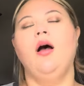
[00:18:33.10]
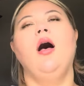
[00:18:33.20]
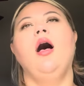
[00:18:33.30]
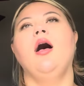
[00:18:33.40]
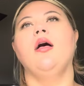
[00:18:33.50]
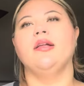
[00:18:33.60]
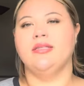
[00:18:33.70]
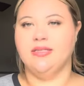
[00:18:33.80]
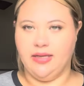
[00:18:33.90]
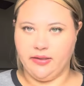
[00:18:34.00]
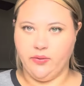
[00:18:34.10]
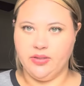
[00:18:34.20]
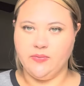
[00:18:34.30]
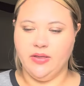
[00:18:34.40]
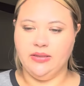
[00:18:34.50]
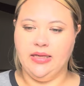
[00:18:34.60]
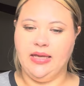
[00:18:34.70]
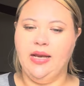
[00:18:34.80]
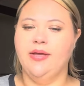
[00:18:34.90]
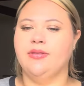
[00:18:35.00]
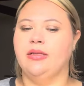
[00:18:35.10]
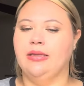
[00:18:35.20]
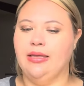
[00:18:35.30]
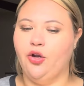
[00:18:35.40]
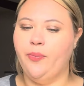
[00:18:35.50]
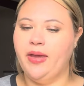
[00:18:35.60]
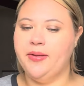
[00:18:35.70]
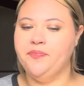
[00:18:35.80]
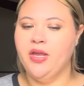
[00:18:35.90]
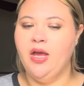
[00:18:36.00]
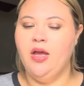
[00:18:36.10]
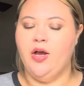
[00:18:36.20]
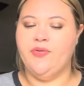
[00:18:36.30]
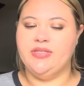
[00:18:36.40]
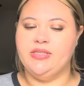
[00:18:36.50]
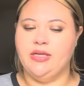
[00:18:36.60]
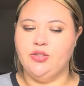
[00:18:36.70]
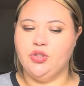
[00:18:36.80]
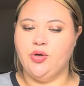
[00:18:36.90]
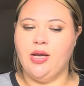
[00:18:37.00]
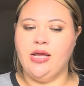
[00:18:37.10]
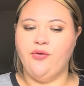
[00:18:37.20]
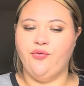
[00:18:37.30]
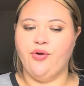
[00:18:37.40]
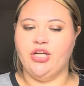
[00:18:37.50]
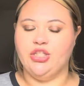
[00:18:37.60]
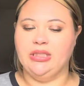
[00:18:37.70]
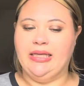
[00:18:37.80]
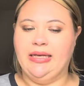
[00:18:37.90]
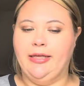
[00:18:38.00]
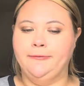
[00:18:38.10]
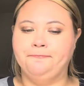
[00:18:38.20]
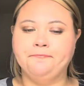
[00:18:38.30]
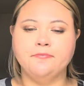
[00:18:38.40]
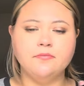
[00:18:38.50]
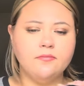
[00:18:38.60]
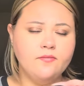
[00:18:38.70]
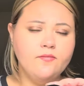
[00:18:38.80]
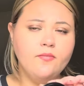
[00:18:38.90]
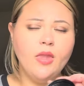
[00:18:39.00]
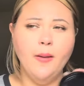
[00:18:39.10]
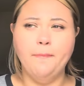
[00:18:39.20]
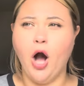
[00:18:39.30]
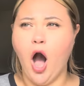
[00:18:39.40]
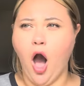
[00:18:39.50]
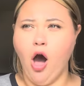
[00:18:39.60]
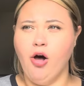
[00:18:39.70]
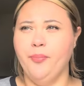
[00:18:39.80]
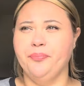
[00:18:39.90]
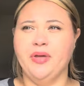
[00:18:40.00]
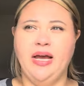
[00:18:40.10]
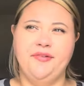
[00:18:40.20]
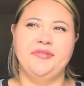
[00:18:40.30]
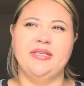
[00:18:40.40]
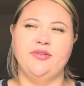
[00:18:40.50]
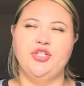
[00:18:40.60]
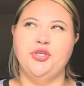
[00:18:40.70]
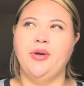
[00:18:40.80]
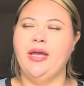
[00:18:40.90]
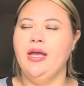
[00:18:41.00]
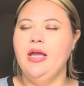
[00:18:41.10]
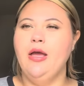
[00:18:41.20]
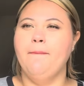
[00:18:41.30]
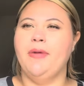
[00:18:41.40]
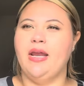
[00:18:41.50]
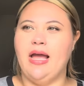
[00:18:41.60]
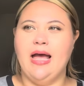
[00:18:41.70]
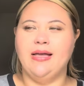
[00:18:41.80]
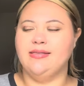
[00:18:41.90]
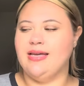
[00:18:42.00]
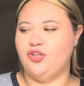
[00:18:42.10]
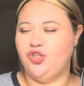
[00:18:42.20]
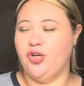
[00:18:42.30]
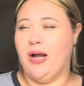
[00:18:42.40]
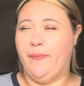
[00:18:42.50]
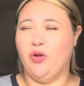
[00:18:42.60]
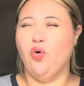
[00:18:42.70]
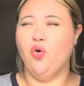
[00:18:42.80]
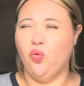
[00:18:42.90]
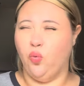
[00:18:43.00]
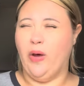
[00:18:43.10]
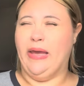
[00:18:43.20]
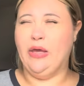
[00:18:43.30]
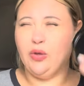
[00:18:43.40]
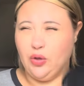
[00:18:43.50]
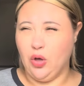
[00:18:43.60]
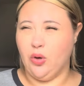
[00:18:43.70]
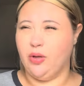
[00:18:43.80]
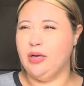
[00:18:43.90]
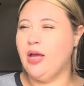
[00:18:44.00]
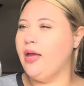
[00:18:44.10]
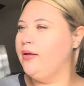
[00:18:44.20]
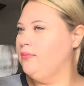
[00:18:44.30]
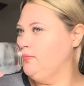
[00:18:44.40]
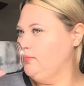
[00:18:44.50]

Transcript: Oh, that's exactly what it smelled like. It has a little bit of a sunscreeny fresh linen palm kind of scent to it, but it has that tropical white coconut.